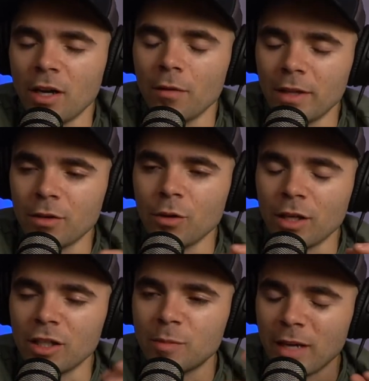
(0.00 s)
that you could
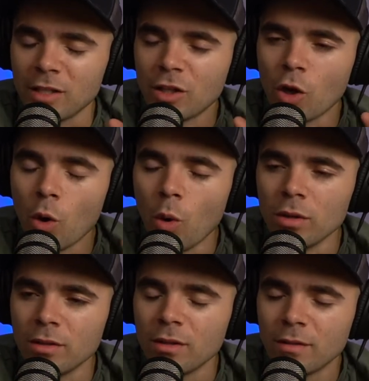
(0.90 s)
just pick the
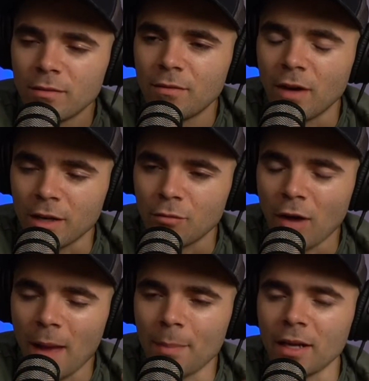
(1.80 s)
gold fucking
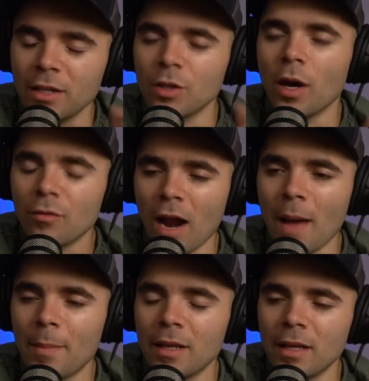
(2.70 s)
wrapping and you
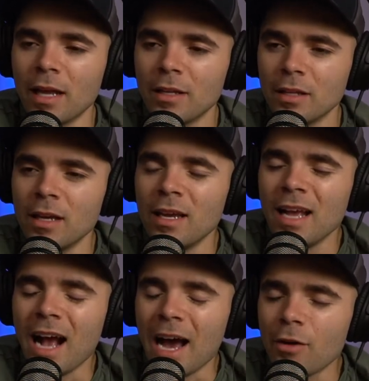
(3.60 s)
unwrap it. And
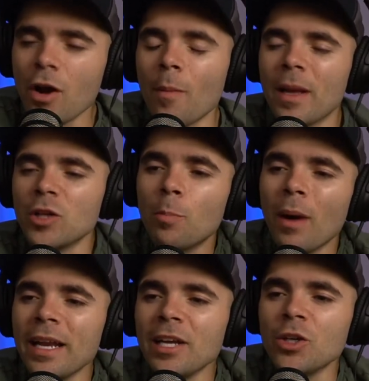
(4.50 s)
I don't know, man, you
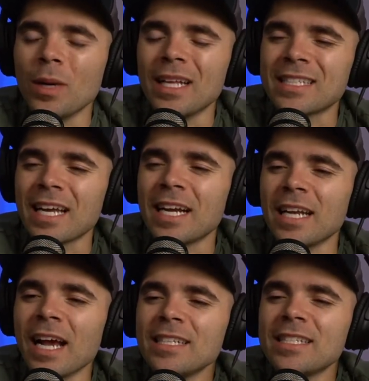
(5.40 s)
bite into it. It's got a
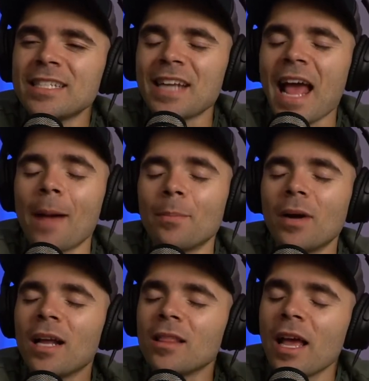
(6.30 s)
nice snap.
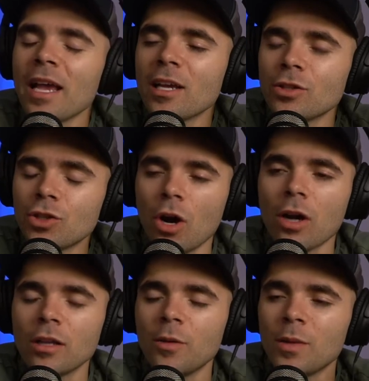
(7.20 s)
I like
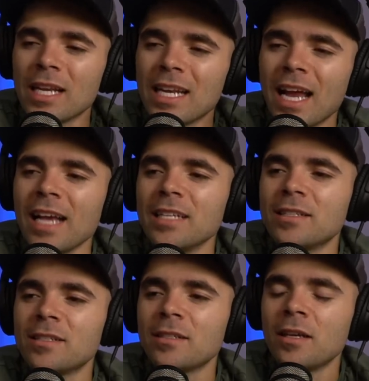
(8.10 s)
chocolate with a
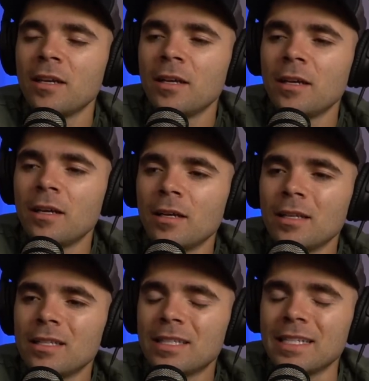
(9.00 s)
nice
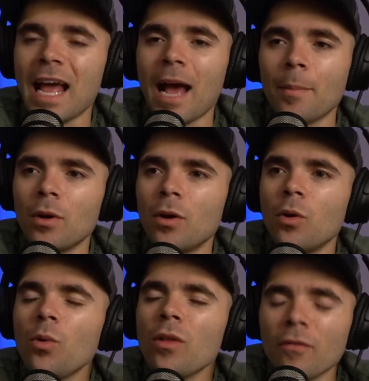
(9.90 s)
snap.
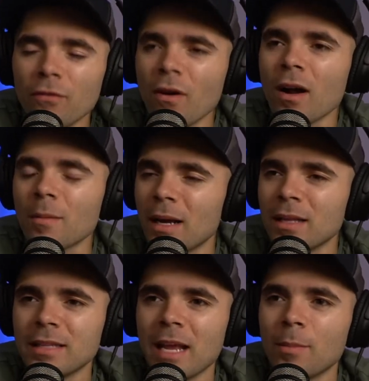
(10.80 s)
Who the fuck? My
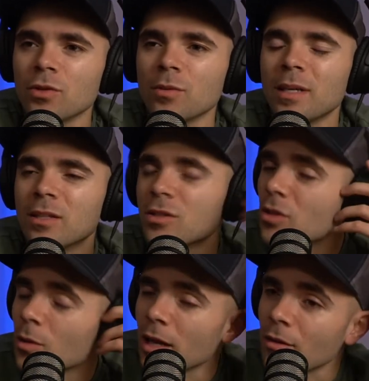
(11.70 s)
neighbors are being so
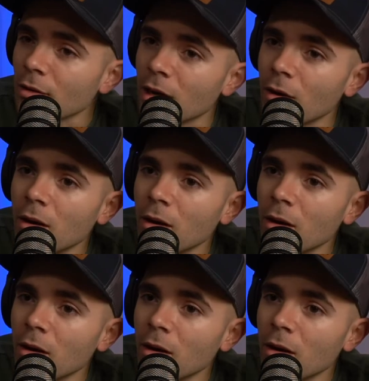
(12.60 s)
loud right now.